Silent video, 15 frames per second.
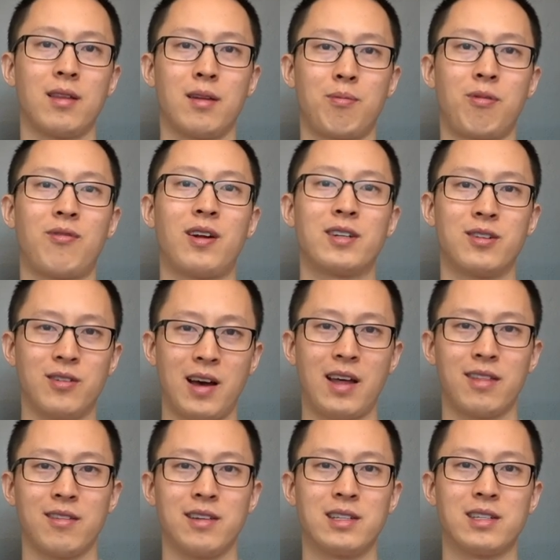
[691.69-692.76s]
professional
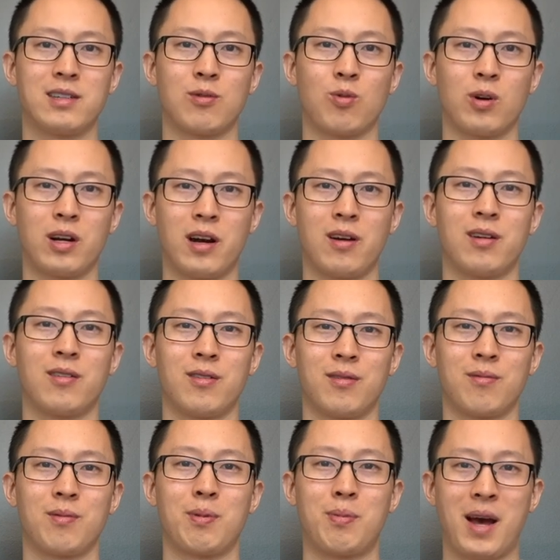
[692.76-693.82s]
athletes' workout
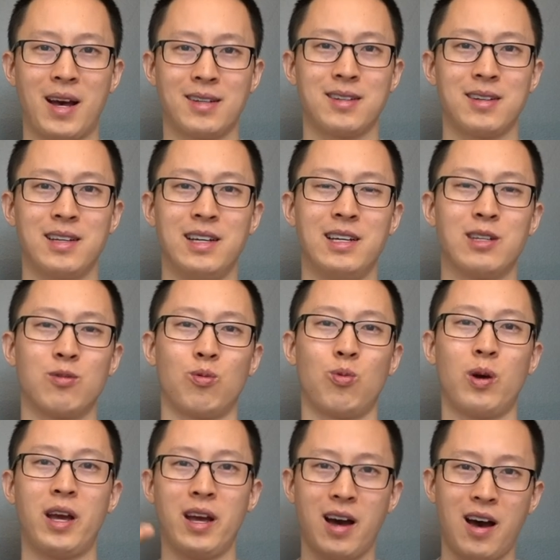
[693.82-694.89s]
capacity is
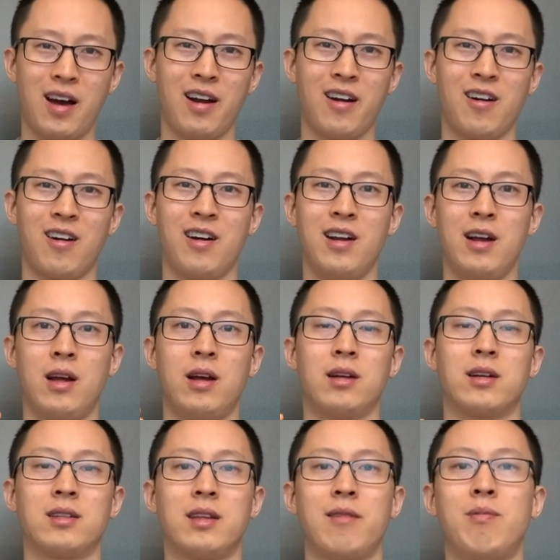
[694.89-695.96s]
way higher
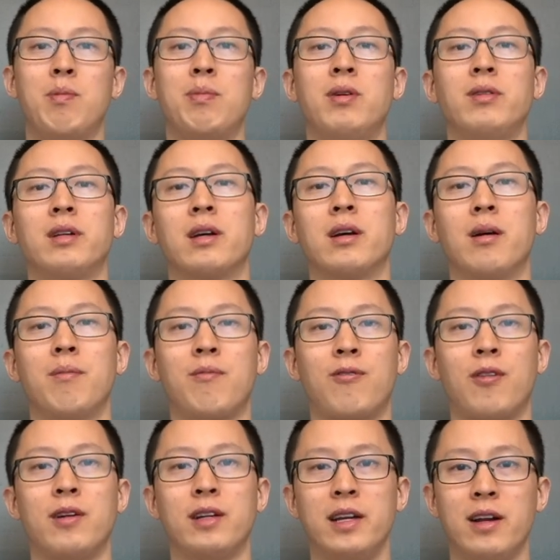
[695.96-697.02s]
because they've been building it up
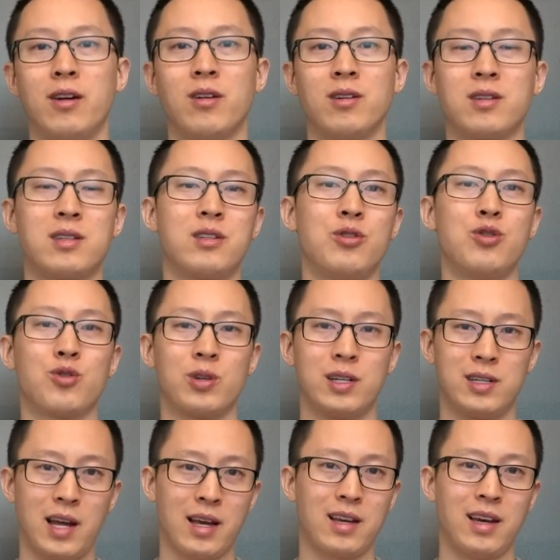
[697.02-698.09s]
for years, usually
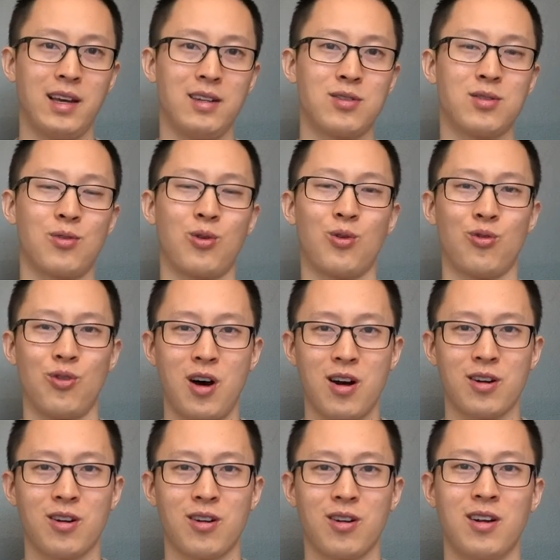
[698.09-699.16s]
decades or
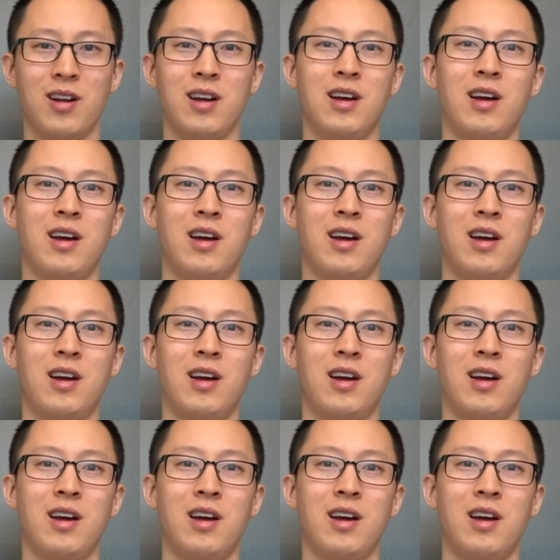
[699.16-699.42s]
longer,